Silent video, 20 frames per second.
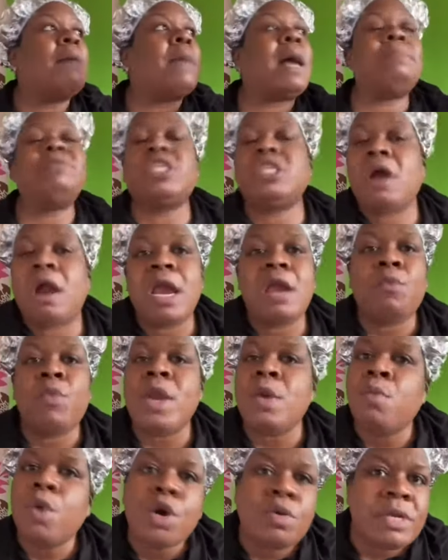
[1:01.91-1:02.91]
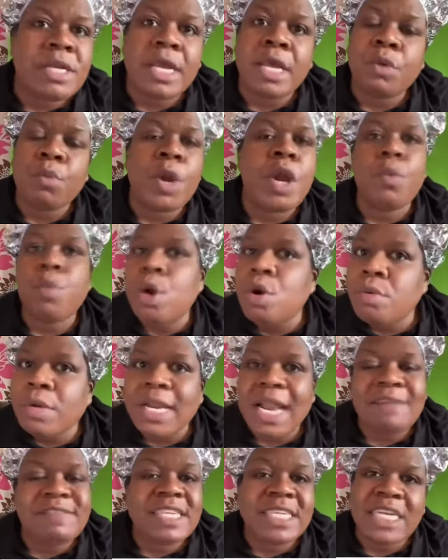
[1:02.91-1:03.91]
am sorry, we wounded. We're
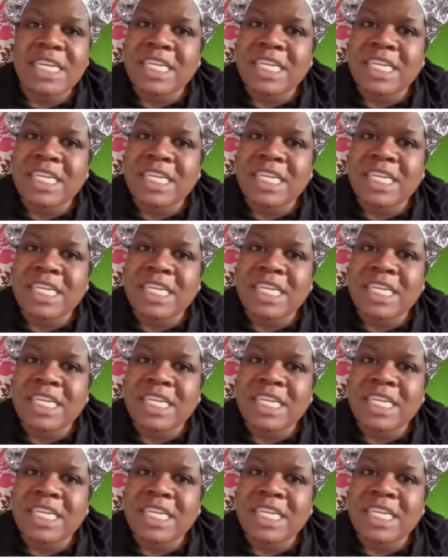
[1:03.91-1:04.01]
wounded. I've